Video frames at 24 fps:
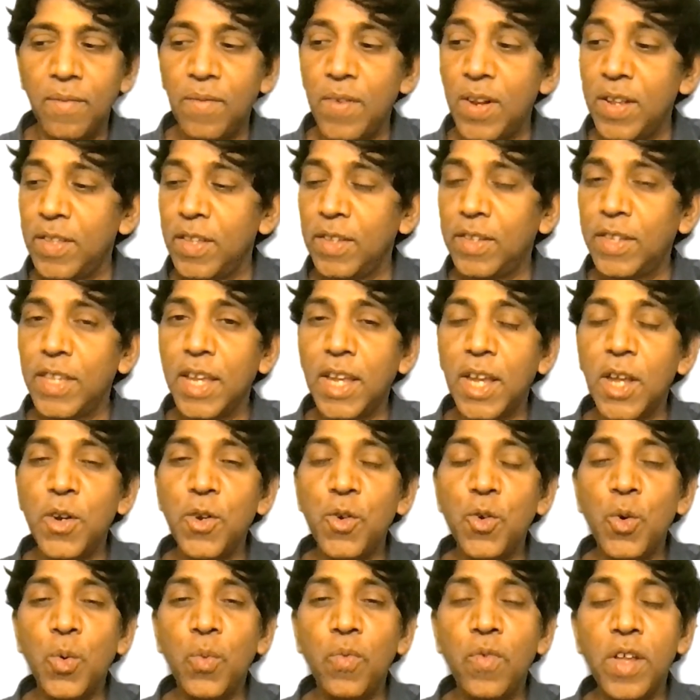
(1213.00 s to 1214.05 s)
Where the second
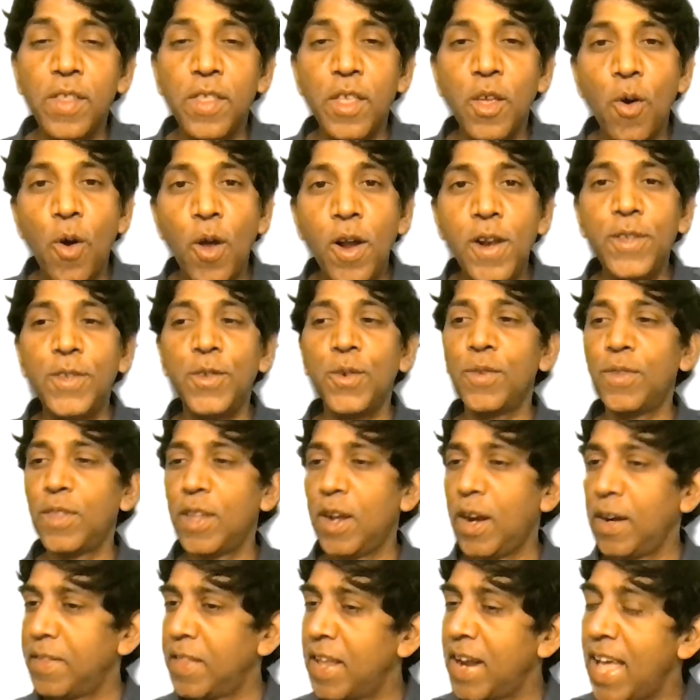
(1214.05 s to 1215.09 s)
group, where they also
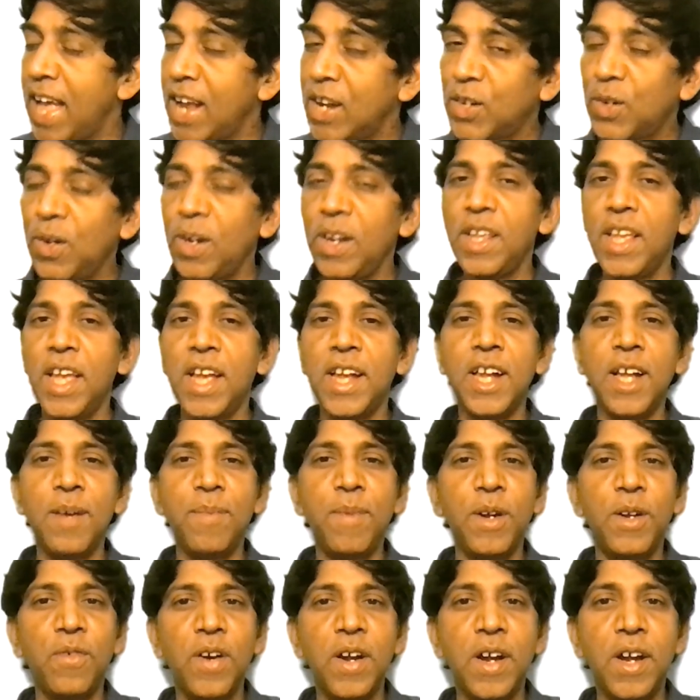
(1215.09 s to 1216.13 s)
thought they're actually younger
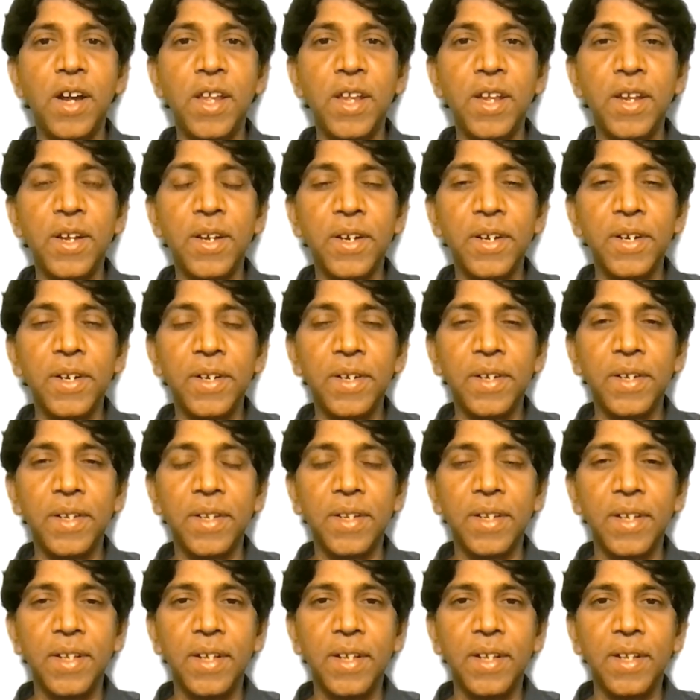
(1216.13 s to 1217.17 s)
by 20 years,
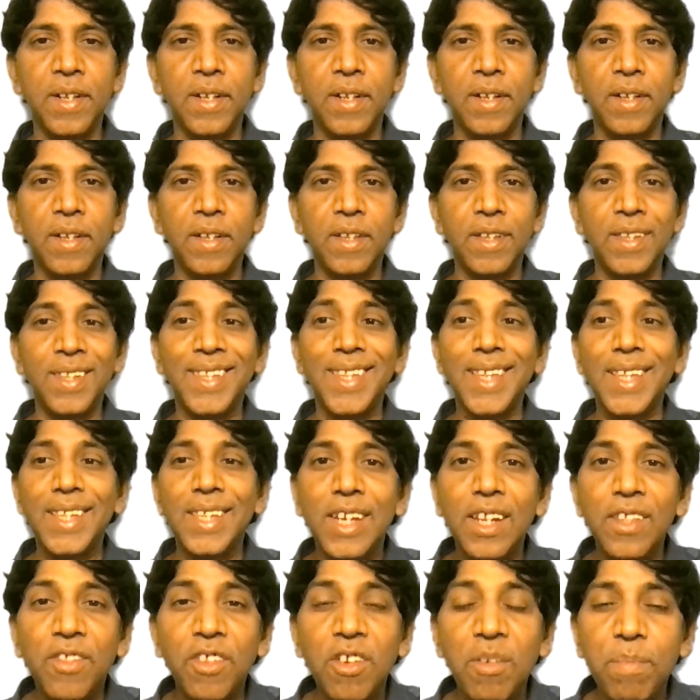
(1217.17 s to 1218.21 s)

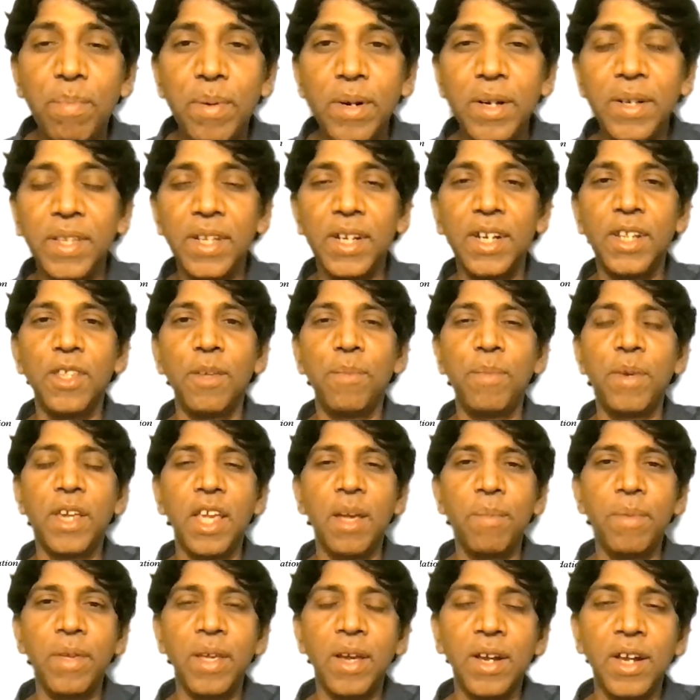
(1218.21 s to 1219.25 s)
63% of them
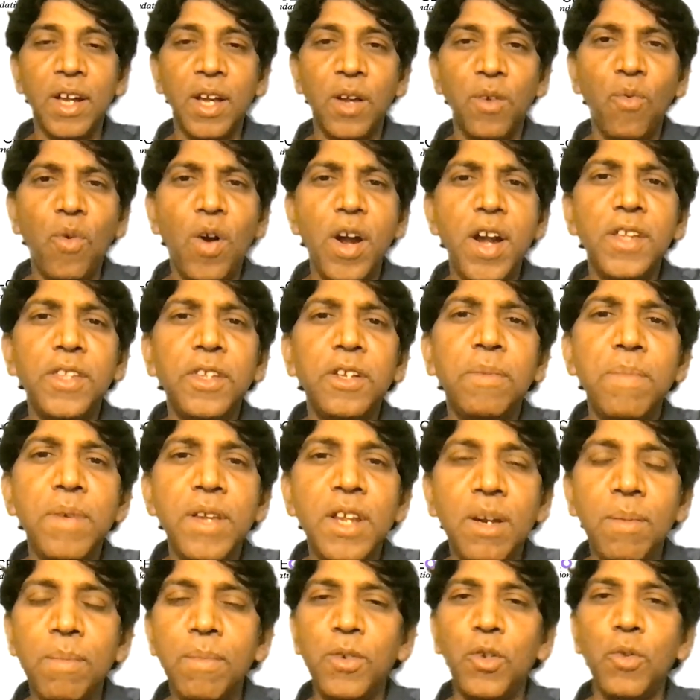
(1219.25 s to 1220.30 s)
became younger. What does it
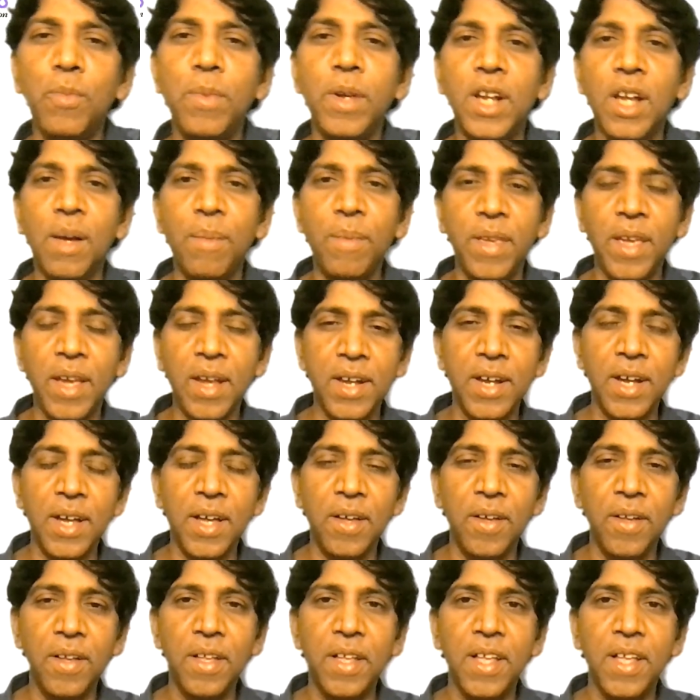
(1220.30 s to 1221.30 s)
mean to become younger?